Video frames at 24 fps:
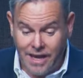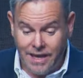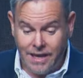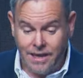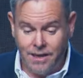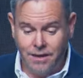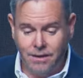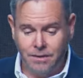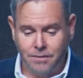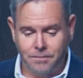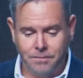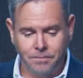
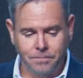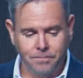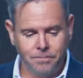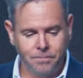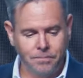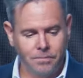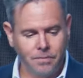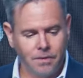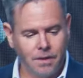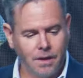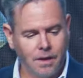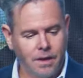
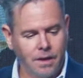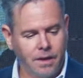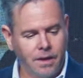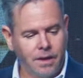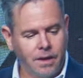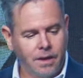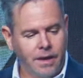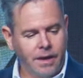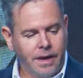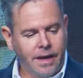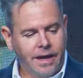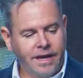
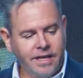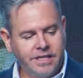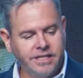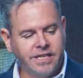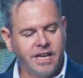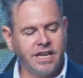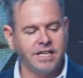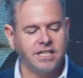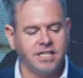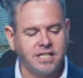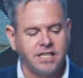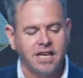he
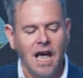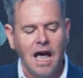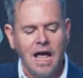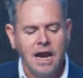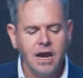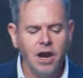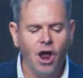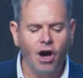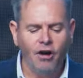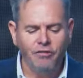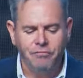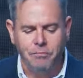says,
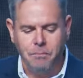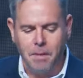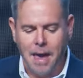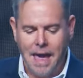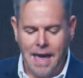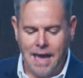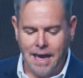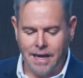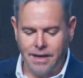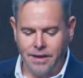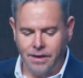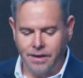son of
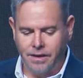man,